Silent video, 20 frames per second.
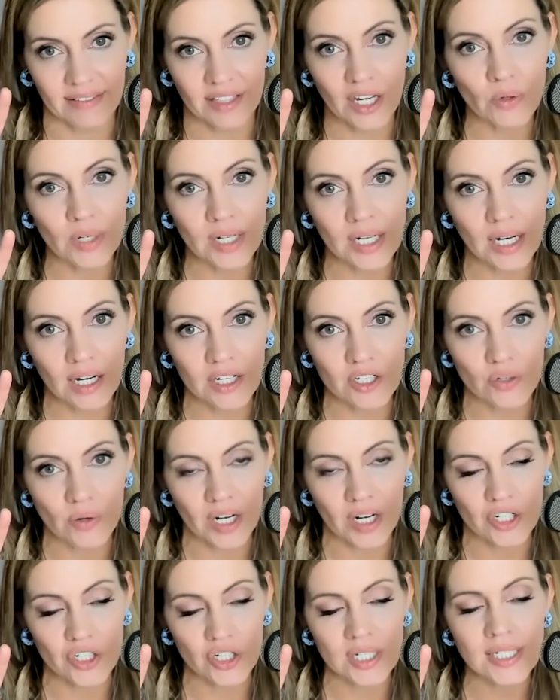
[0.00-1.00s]
They yeah. already got
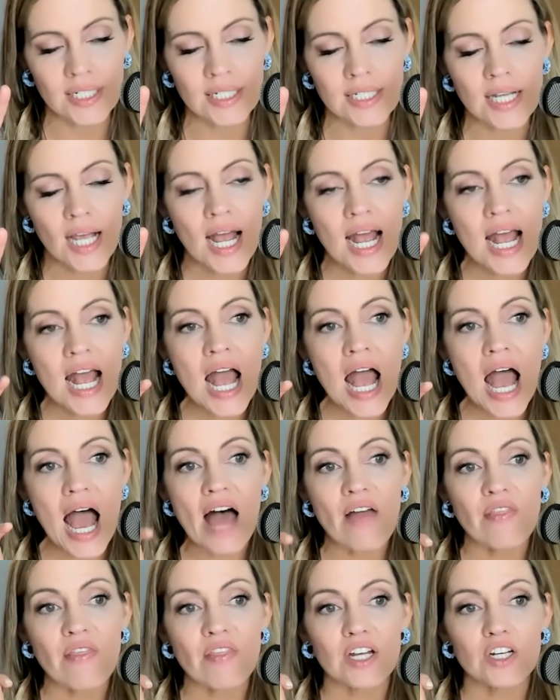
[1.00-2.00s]
directions,
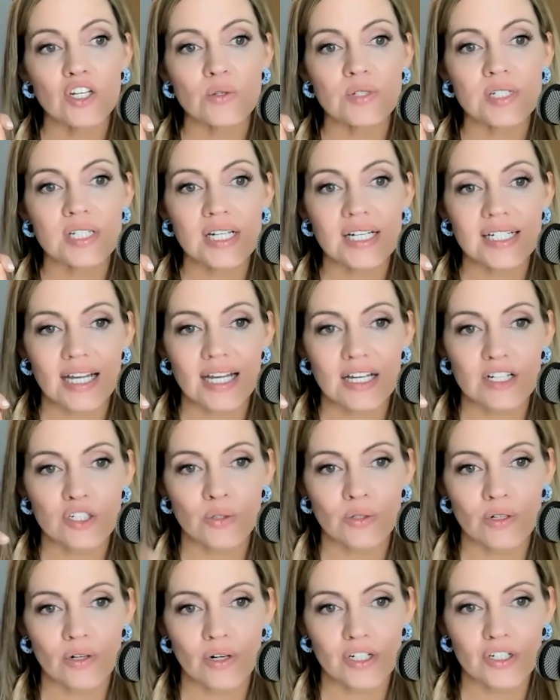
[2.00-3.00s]
and then you see us ask
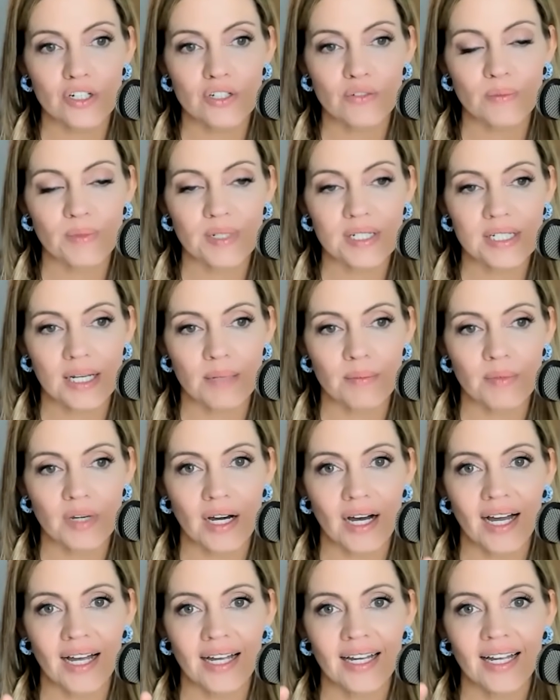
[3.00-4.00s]
for directions from the same
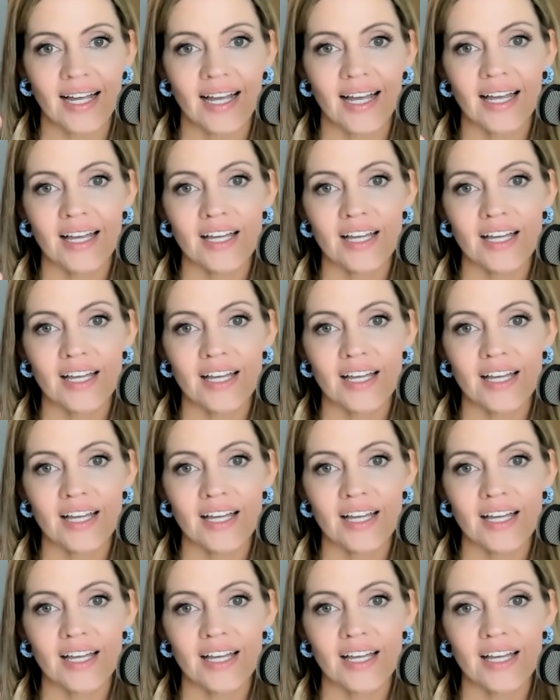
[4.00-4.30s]
guy.